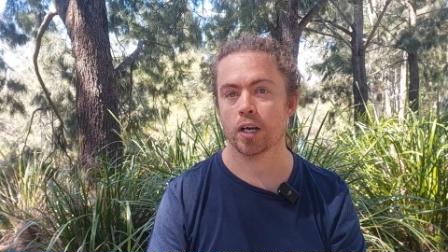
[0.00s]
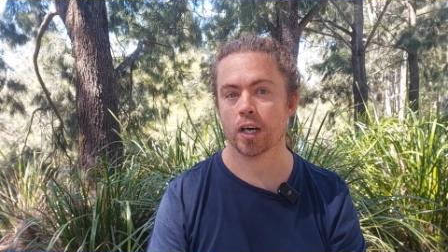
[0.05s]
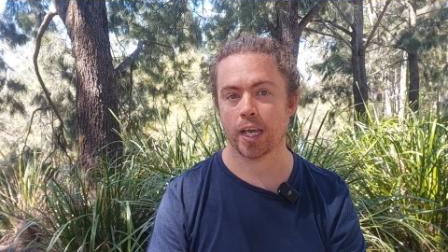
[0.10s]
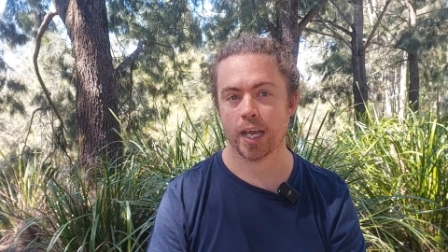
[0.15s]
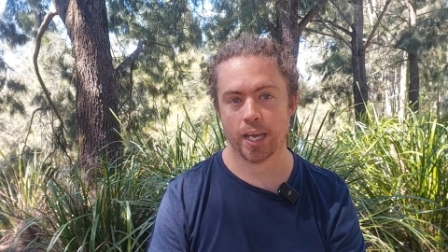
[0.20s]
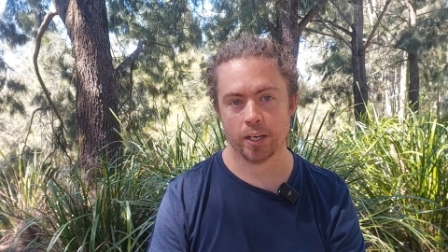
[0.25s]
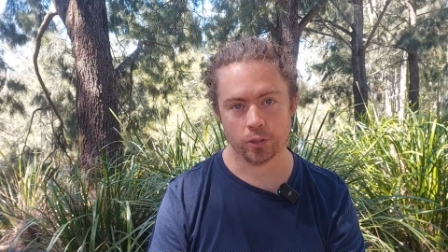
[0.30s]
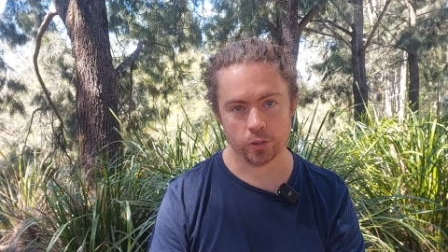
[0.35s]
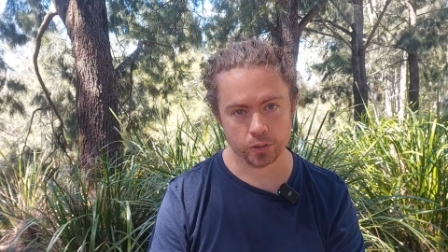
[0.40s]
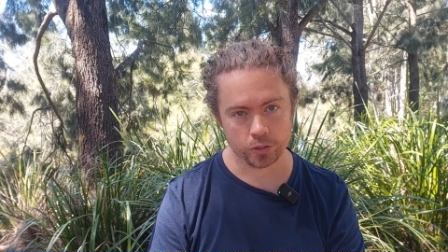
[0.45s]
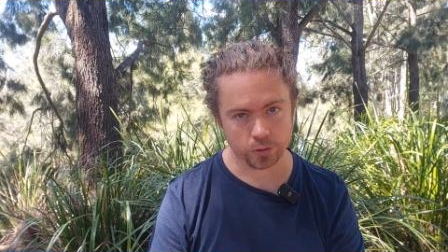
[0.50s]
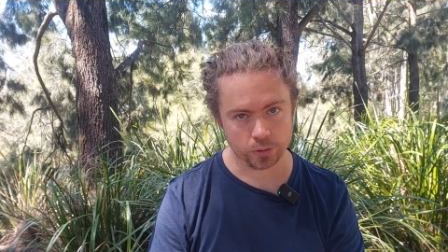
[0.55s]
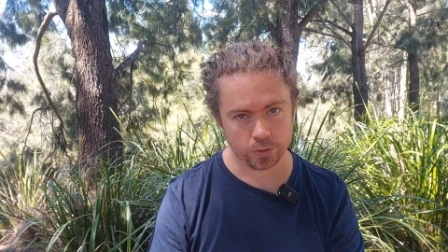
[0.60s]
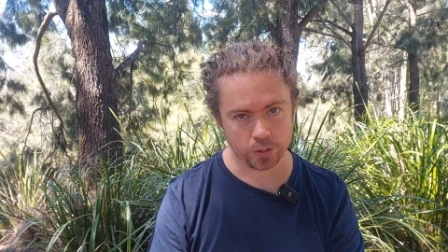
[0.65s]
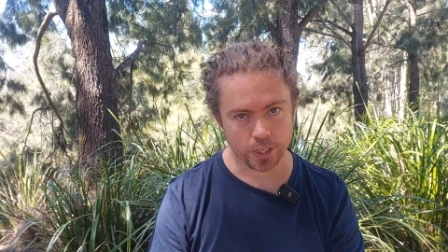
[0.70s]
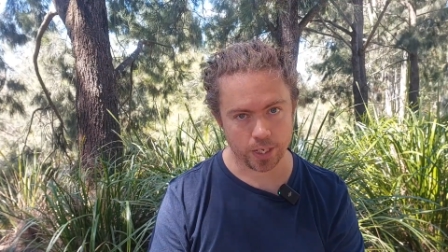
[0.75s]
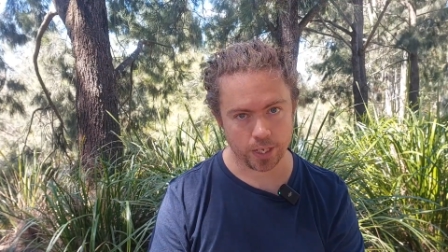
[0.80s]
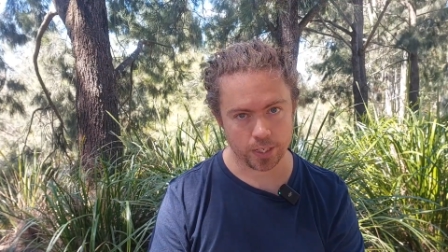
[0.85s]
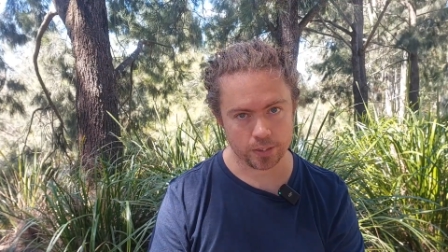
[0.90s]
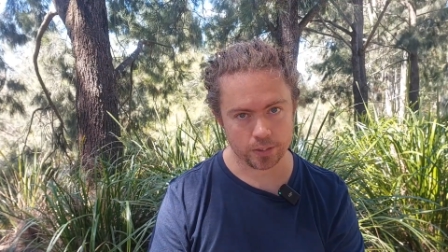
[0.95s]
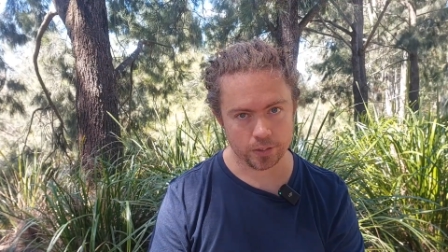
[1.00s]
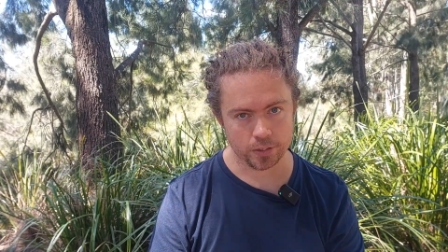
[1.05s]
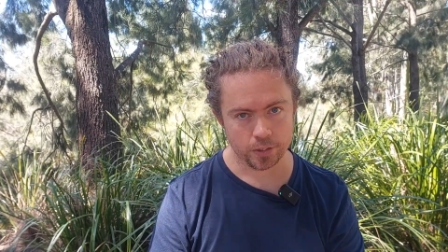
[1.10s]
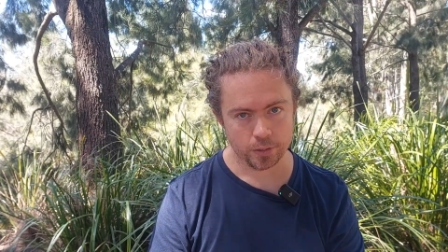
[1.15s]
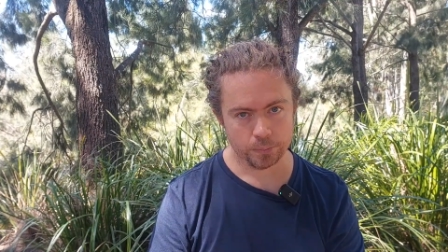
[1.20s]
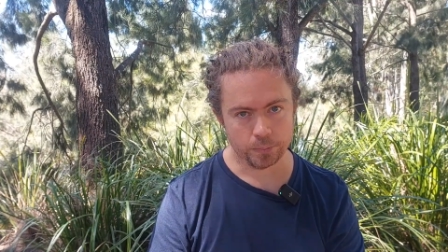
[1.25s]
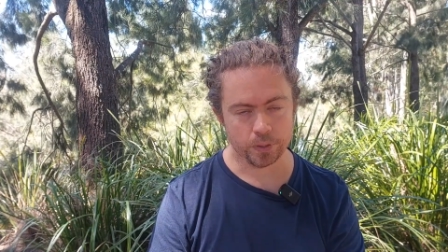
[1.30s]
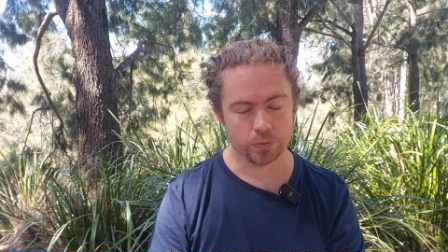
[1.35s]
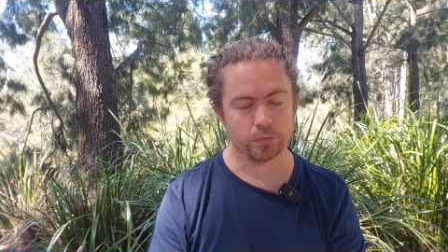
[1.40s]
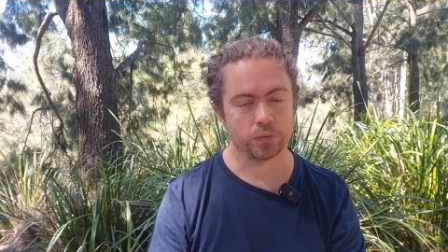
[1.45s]
cannot do that,
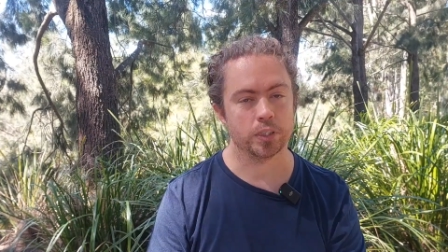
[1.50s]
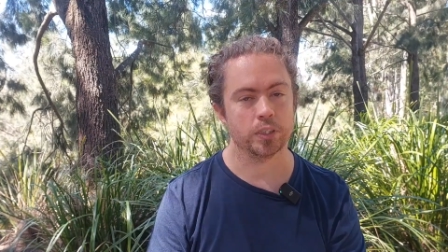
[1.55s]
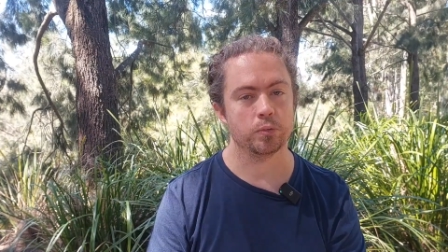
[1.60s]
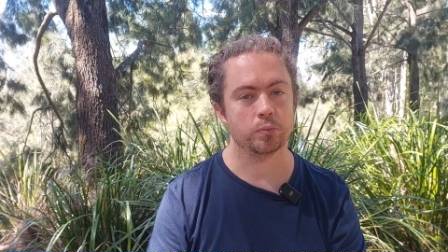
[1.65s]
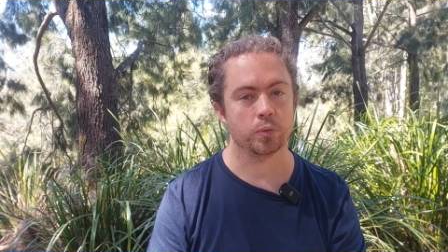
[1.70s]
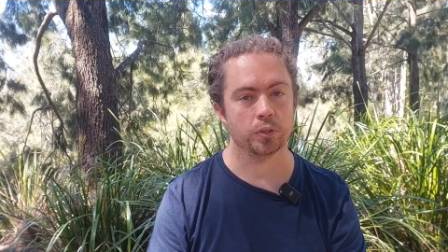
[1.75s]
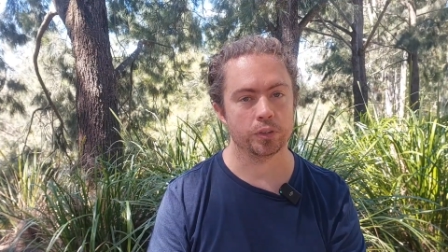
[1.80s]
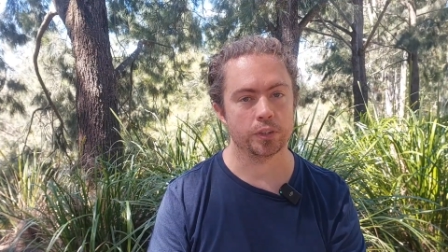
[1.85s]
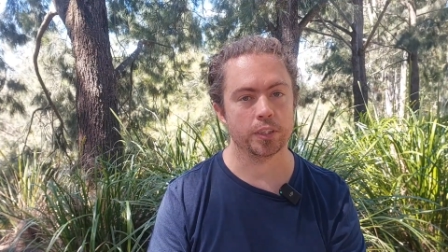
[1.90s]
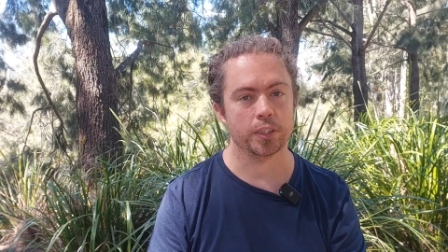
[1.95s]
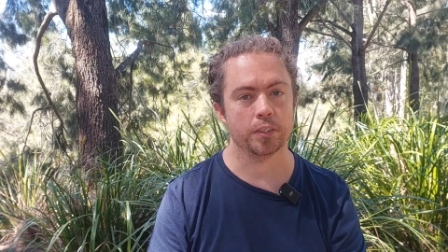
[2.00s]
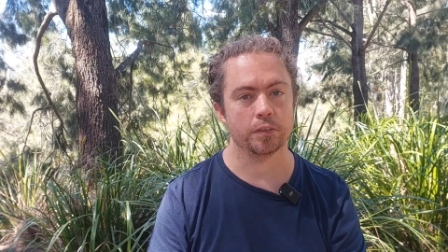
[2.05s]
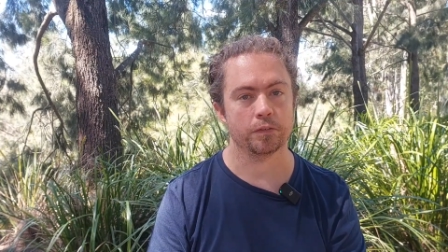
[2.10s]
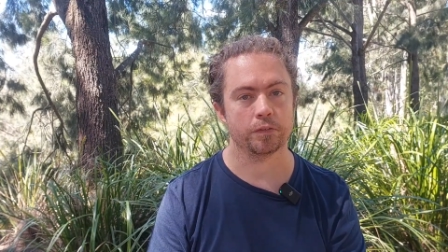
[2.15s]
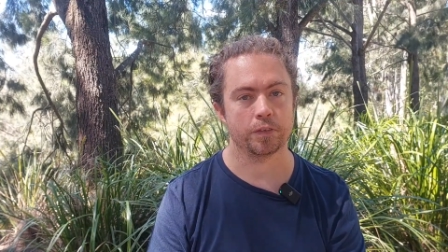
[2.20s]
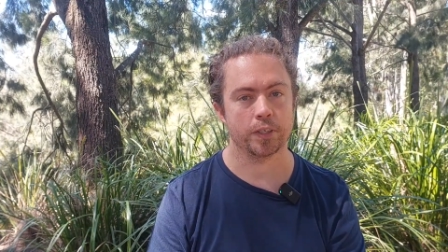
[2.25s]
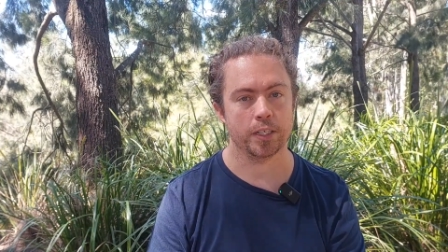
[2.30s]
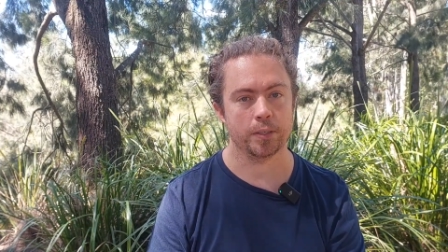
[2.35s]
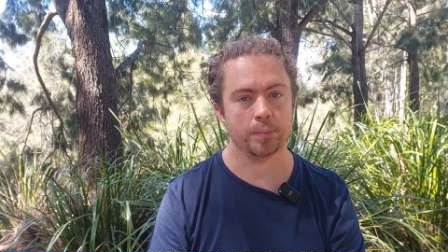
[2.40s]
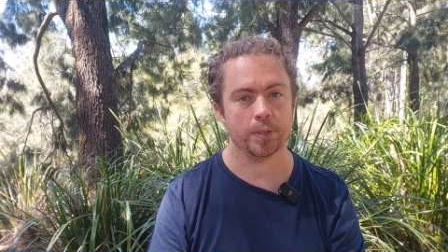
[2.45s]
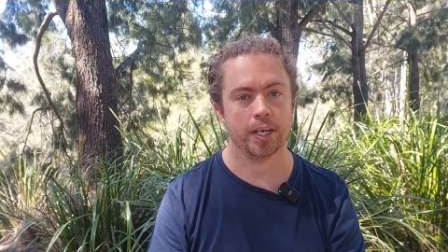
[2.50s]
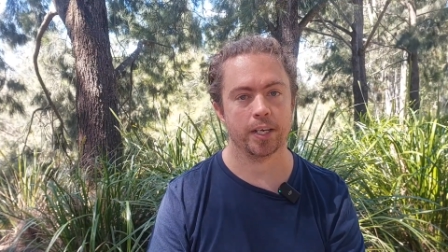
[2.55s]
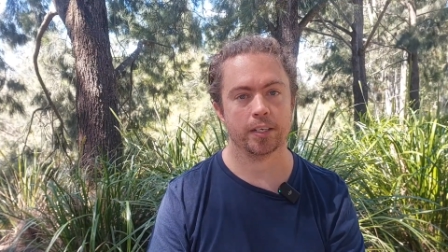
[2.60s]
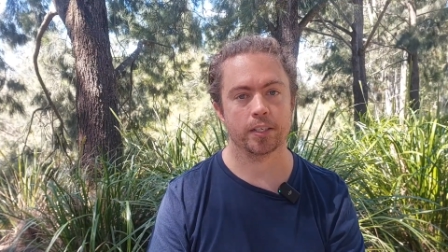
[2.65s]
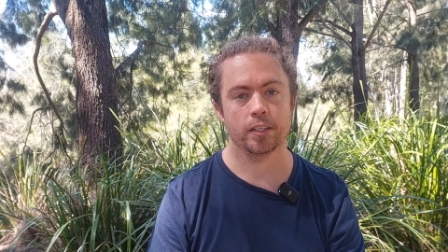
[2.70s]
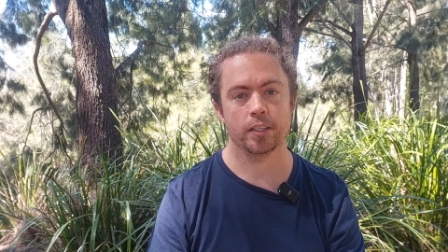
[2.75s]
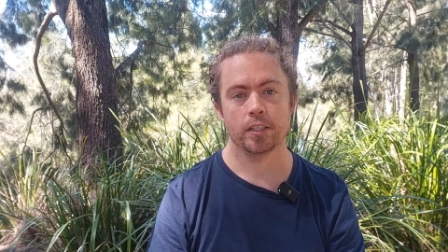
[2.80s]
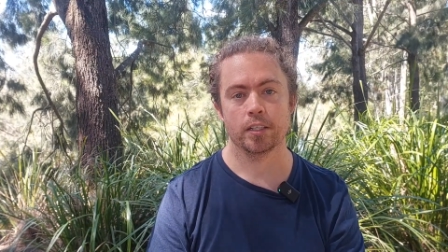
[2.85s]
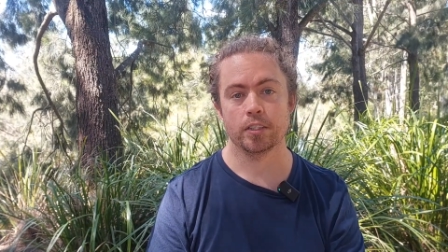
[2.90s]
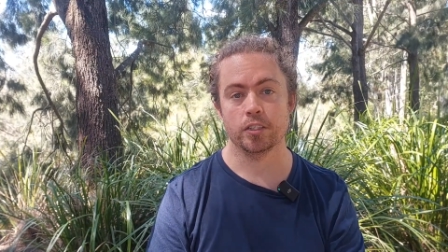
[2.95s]
but really want to give feedback,